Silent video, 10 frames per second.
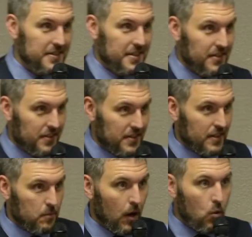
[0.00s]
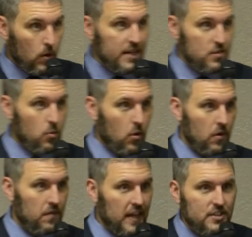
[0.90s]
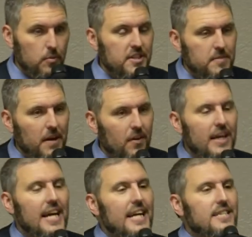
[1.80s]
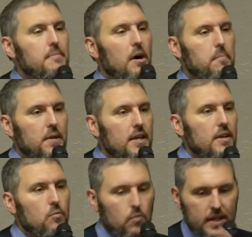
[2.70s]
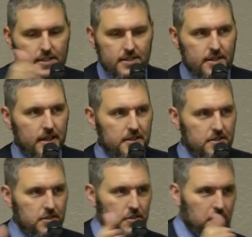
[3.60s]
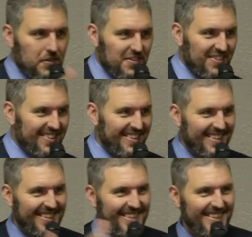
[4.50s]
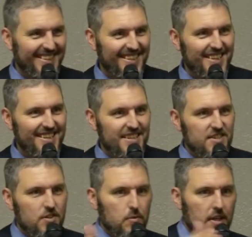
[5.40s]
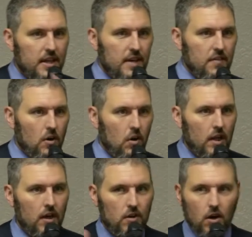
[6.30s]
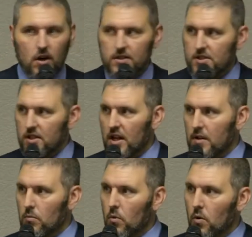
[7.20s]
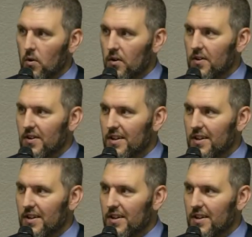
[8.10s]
the scale? Thing? A race war. That's what it's about. It's about pitting races against each other so we can have an all out onslaught and war.